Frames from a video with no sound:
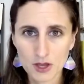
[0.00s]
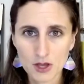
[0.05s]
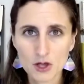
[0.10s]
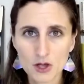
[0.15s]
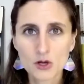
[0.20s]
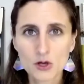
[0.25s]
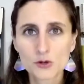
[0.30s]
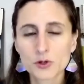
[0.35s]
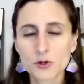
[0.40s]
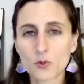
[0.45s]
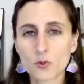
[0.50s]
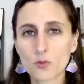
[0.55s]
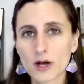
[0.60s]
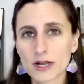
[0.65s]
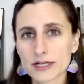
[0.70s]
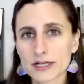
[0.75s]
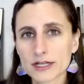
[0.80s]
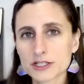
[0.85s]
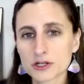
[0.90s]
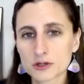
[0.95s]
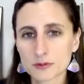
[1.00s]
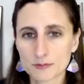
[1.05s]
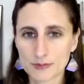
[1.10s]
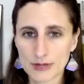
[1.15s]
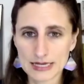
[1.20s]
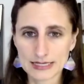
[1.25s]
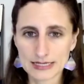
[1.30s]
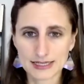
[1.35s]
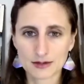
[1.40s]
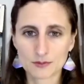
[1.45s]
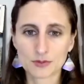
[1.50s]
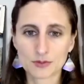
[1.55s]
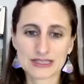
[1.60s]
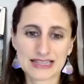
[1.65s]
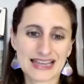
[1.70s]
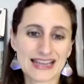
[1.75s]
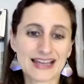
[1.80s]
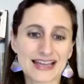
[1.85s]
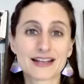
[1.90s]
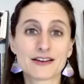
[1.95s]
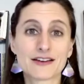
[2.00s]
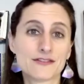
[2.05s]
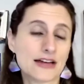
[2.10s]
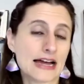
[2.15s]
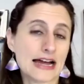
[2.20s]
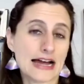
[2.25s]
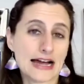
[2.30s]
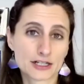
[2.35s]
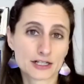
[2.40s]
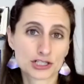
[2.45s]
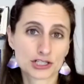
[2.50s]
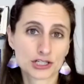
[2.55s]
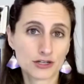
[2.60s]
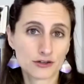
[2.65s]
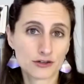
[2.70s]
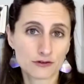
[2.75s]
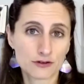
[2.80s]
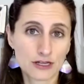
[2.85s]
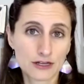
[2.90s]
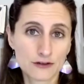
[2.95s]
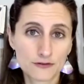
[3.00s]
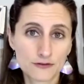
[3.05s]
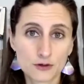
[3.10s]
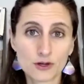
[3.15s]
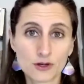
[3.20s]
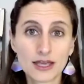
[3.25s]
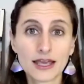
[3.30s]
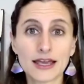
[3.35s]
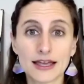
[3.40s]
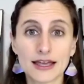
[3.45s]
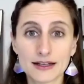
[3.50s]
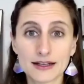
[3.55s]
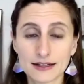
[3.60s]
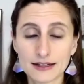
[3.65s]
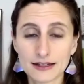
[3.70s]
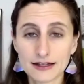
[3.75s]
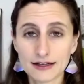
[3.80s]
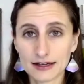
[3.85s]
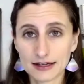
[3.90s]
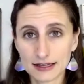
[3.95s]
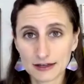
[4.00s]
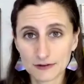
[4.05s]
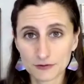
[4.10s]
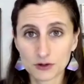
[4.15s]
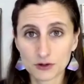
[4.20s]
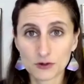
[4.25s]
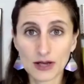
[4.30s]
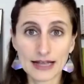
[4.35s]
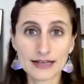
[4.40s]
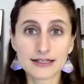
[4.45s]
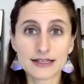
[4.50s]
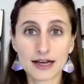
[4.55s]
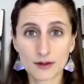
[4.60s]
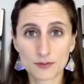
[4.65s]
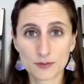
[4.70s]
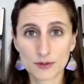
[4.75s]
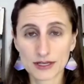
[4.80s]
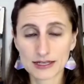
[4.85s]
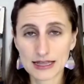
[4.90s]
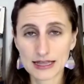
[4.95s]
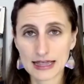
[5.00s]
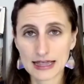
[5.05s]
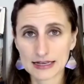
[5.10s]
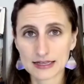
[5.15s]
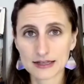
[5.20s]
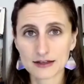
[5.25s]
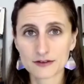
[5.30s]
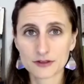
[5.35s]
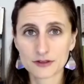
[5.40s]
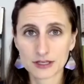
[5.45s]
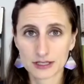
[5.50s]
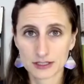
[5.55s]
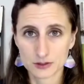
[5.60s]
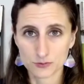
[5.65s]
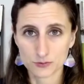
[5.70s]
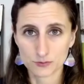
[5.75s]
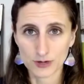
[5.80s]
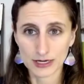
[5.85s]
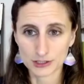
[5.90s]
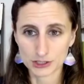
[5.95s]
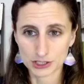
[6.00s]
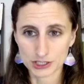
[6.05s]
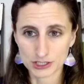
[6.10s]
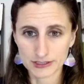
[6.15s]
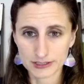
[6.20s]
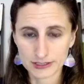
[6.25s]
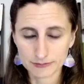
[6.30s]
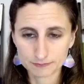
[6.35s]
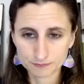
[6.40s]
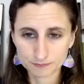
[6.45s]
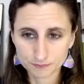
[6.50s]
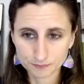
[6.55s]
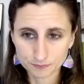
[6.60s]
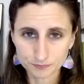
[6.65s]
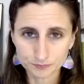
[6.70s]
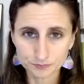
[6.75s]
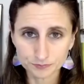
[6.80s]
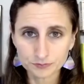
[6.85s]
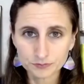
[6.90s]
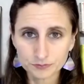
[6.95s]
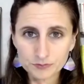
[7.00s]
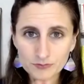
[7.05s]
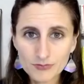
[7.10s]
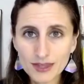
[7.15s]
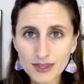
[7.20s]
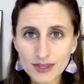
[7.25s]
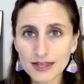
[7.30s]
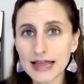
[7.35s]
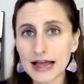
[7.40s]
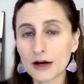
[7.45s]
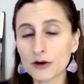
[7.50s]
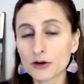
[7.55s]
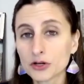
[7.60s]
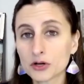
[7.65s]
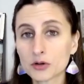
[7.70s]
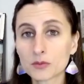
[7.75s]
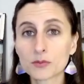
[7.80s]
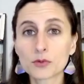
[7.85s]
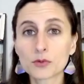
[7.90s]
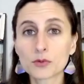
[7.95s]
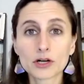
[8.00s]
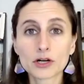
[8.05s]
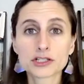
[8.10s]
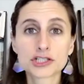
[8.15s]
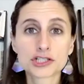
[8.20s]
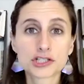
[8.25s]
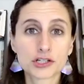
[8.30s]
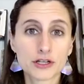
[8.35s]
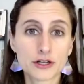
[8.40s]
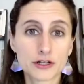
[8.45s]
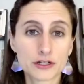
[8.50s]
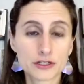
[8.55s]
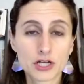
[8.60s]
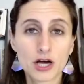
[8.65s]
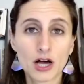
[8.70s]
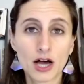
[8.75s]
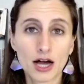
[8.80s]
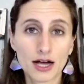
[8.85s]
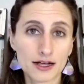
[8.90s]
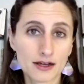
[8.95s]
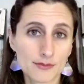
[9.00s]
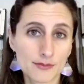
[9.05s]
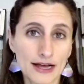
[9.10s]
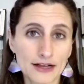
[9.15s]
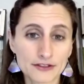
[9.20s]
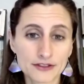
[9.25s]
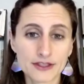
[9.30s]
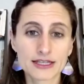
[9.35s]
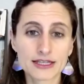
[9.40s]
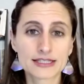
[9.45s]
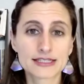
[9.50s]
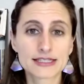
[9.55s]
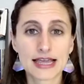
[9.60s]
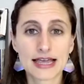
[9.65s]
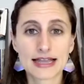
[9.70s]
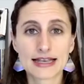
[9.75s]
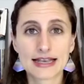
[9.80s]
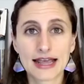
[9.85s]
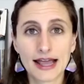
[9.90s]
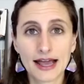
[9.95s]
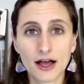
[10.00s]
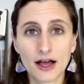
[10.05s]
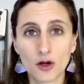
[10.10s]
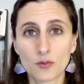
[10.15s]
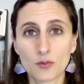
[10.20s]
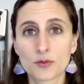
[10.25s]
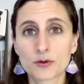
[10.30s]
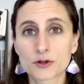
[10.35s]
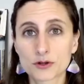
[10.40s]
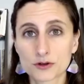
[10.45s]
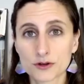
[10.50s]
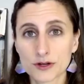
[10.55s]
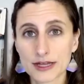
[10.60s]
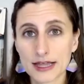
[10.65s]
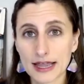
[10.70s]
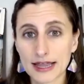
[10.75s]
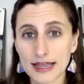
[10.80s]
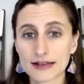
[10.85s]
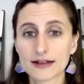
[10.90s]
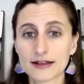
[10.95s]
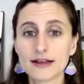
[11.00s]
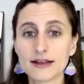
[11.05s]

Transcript: So what is your basic plan of action if you end up in any of these ranges? Now, your board should talk about this and help create